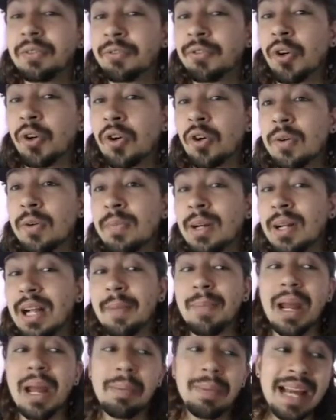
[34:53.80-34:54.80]
Maybe
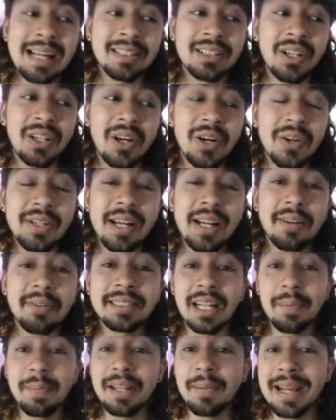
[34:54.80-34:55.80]
Antonio is going to be the
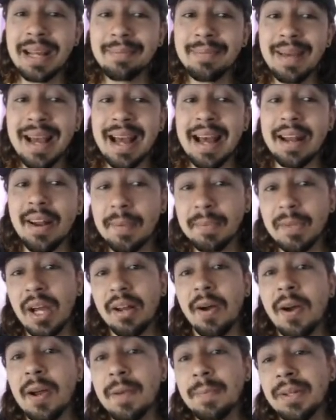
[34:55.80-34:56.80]
main man. I'm kind of
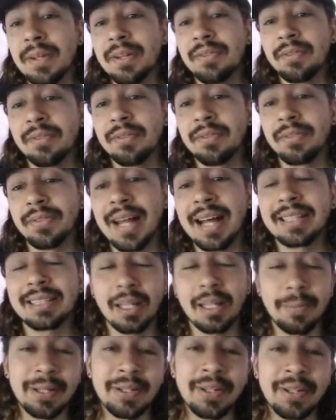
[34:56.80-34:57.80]
hoping that's going to be the
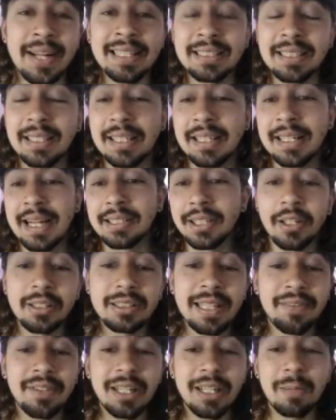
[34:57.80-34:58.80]
case. Antonio is
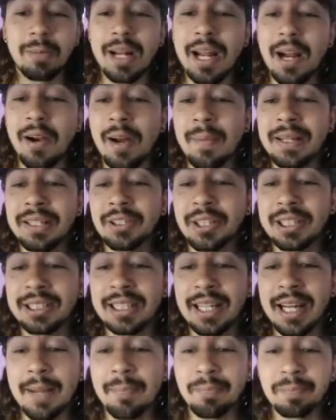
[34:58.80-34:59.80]
definitely a player I'm
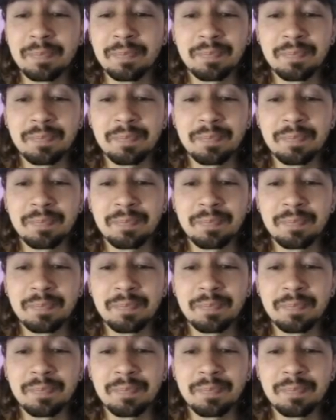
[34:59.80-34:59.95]
interested in.